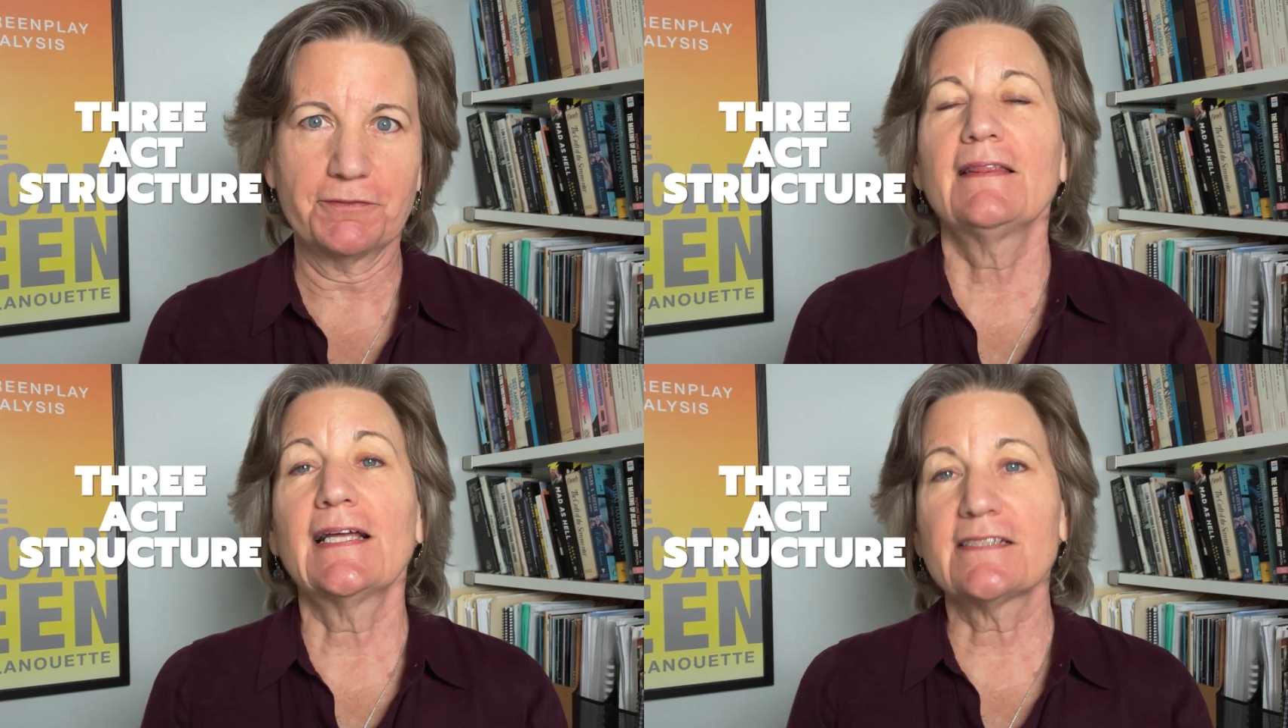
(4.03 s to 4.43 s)

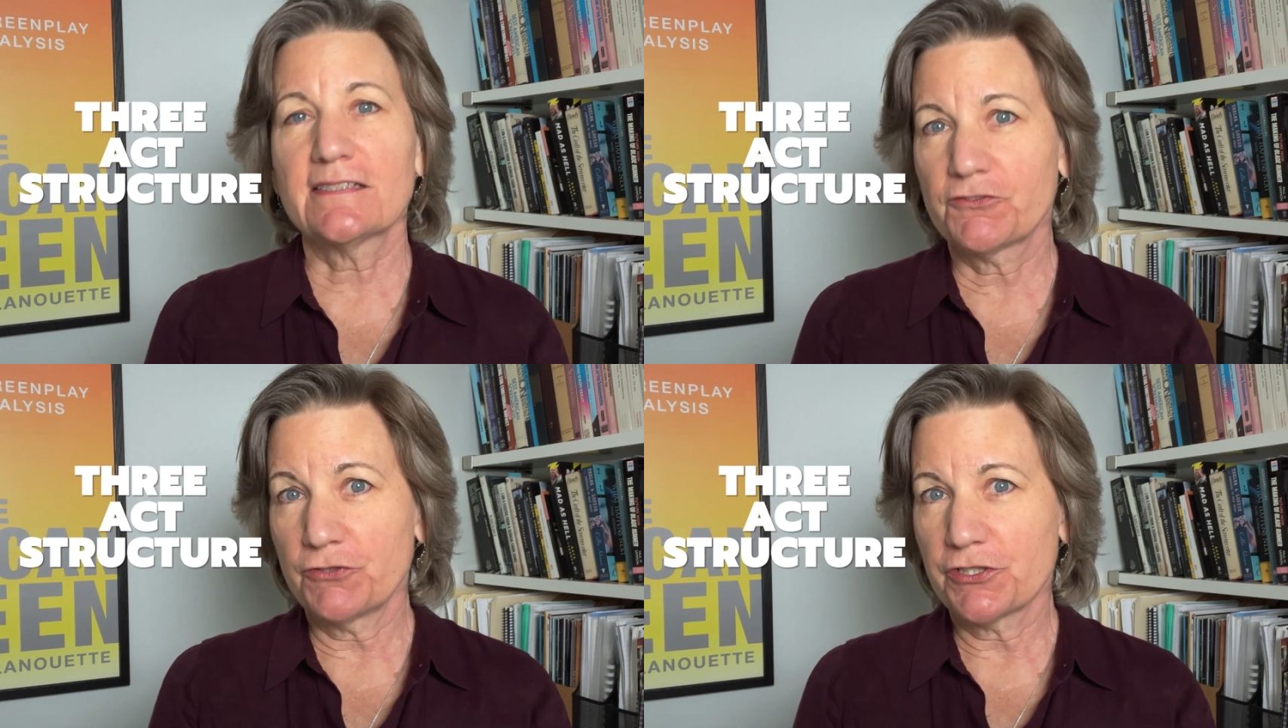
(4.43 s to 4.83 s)
That's the
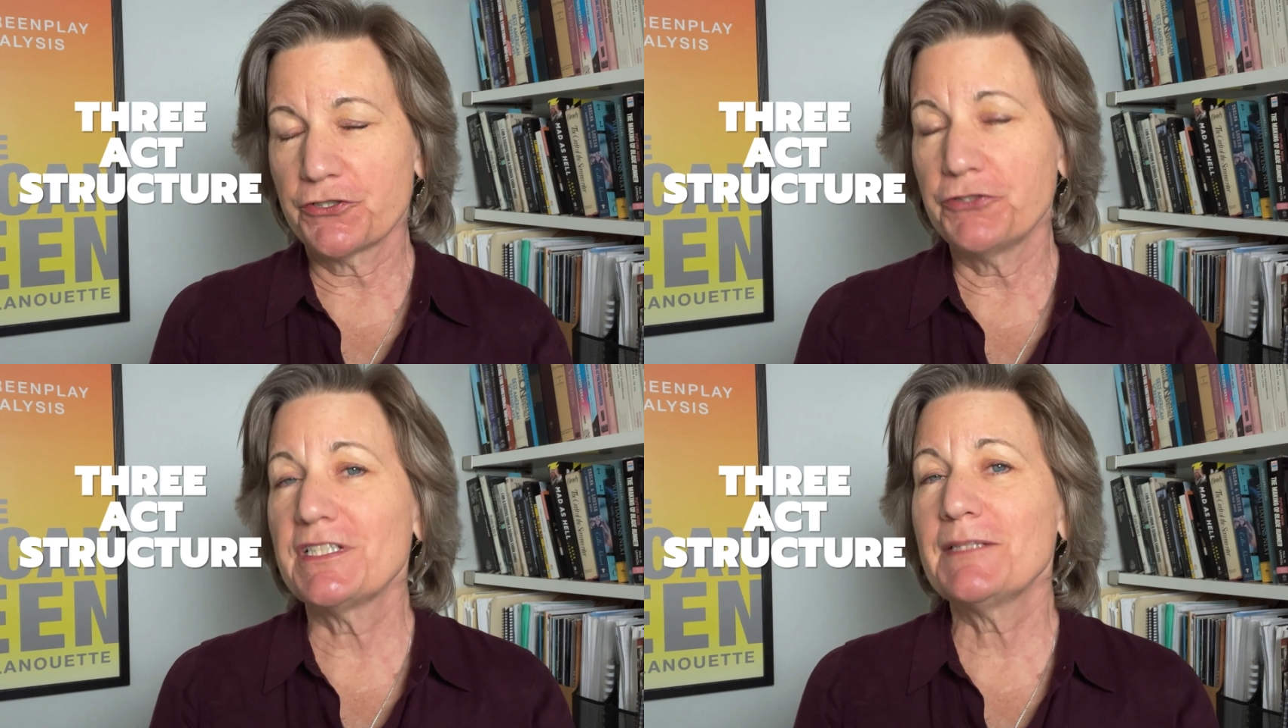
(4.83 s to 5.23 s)
structure
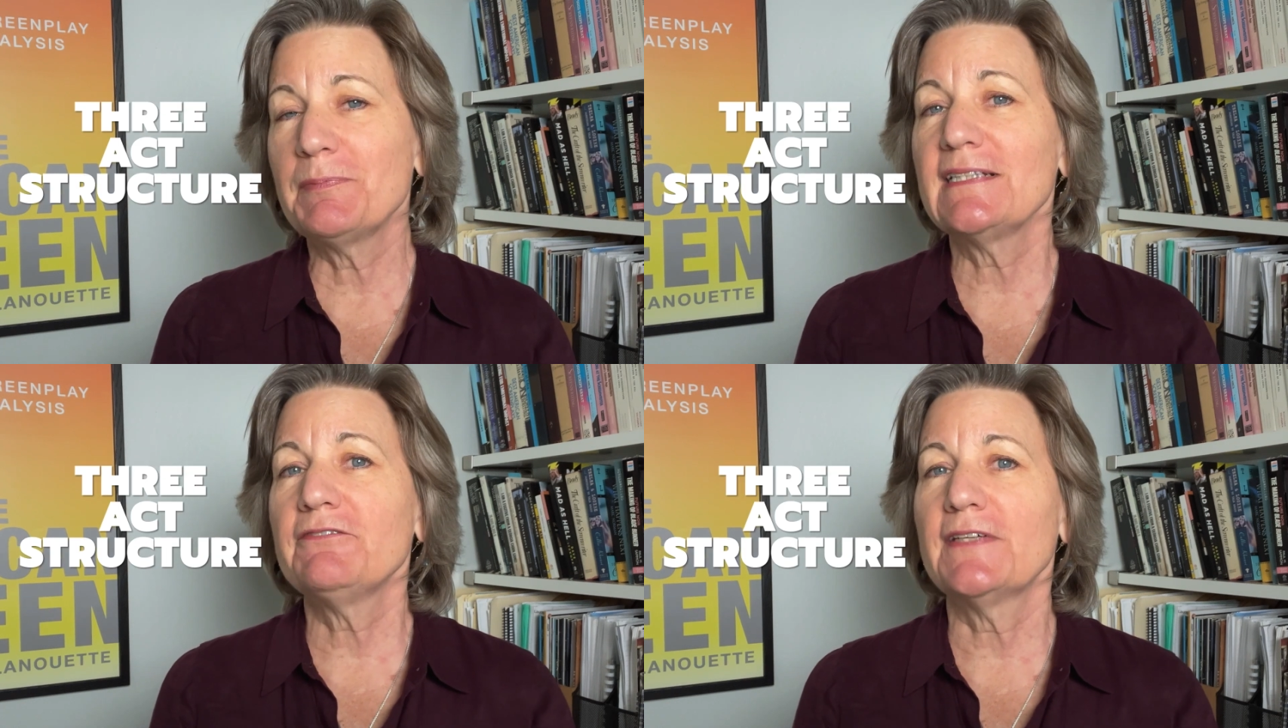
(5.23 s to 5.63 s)
you
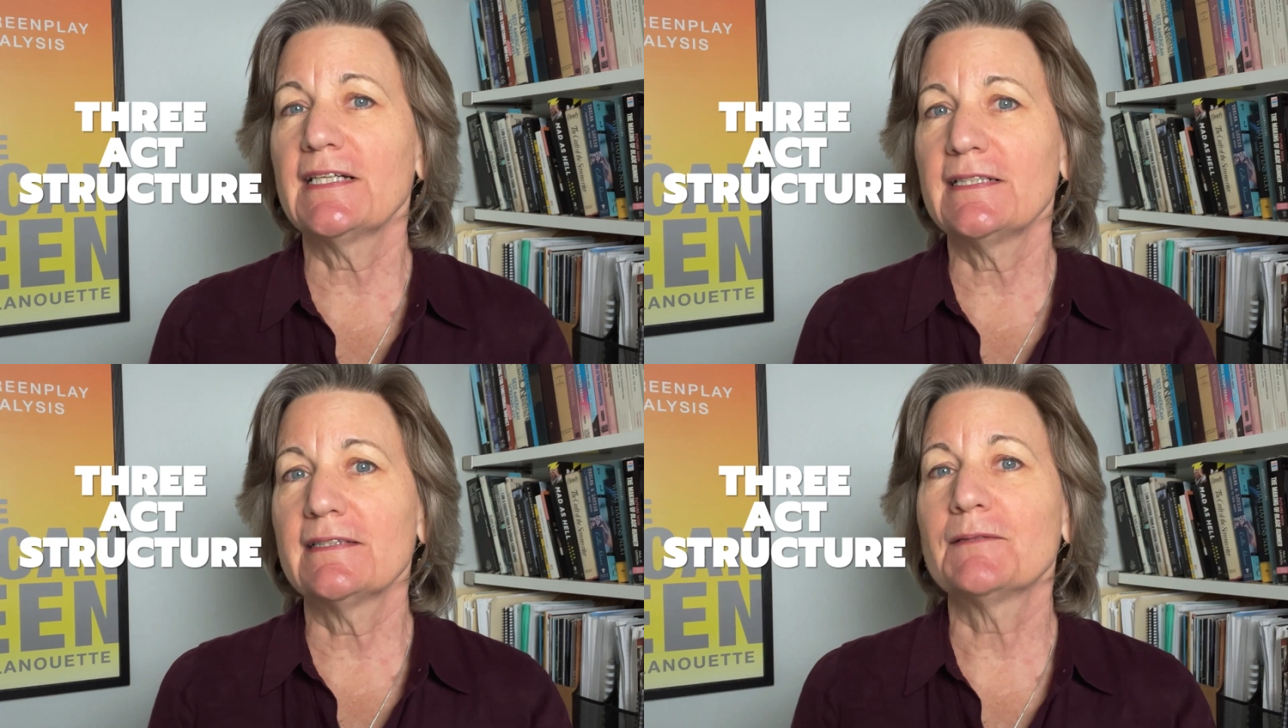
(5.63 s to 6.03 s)
typically
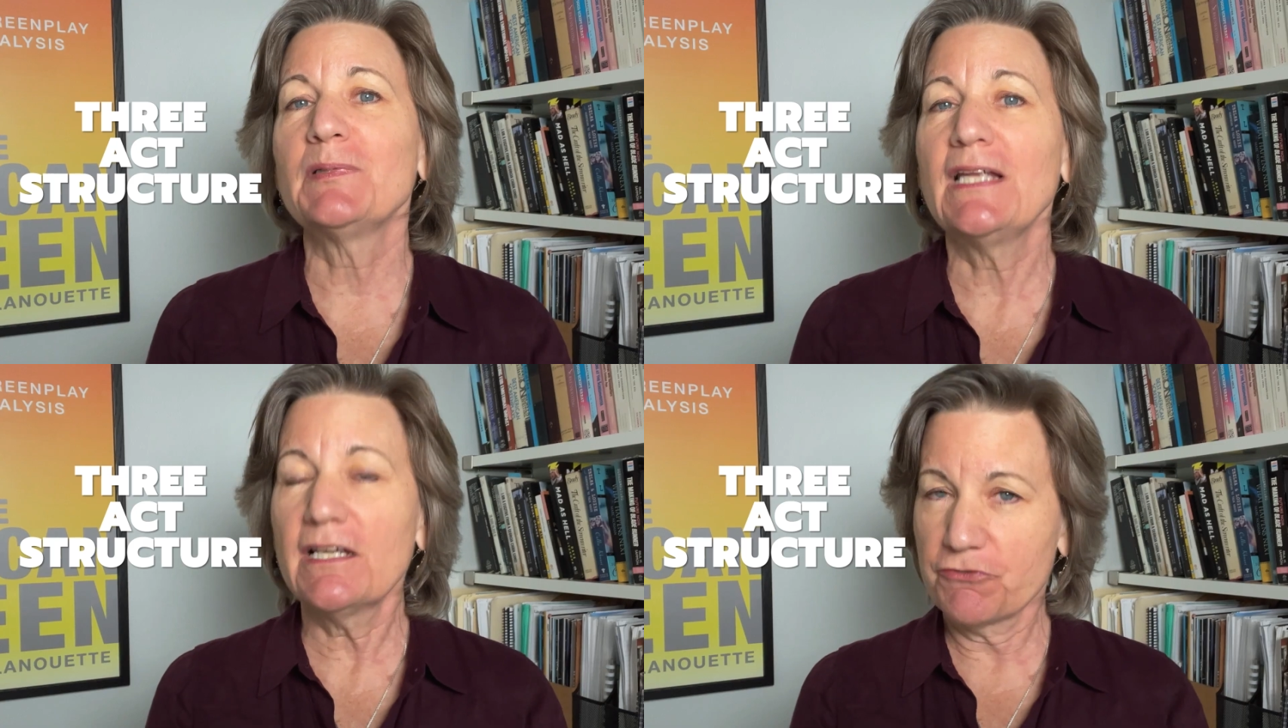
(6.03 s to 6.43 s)
find in the
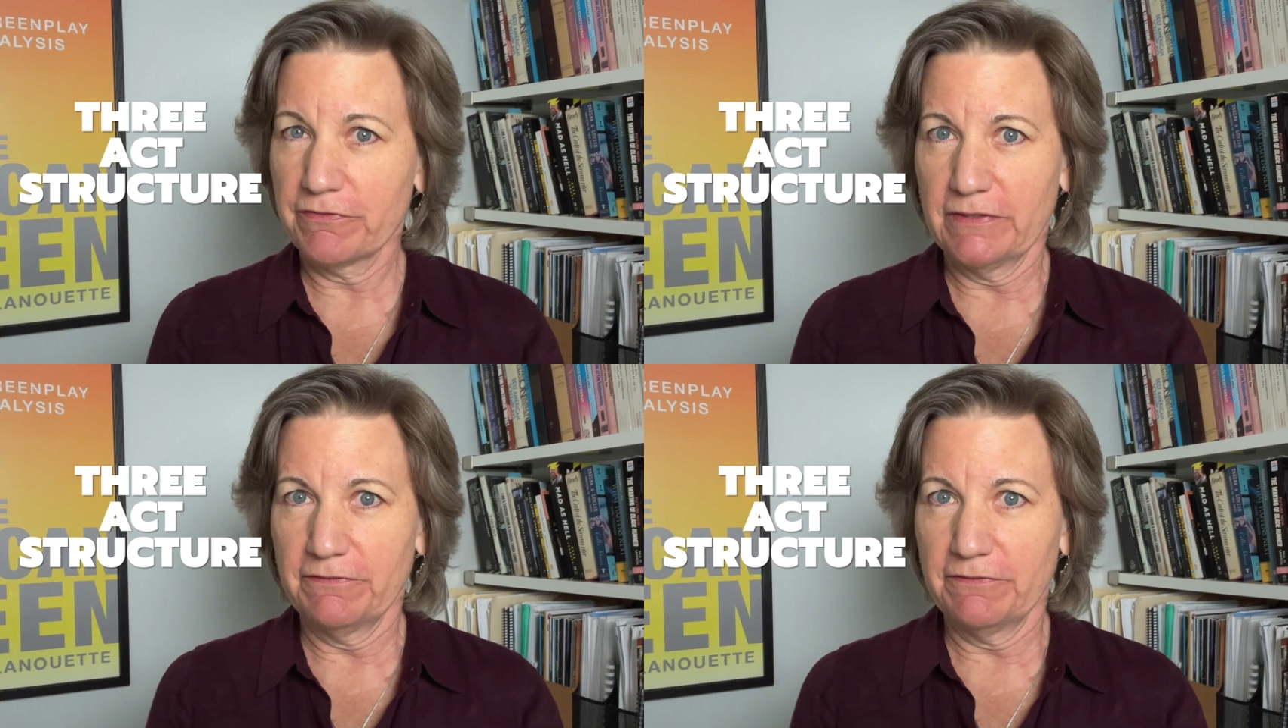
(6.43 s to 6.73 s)
plot-driven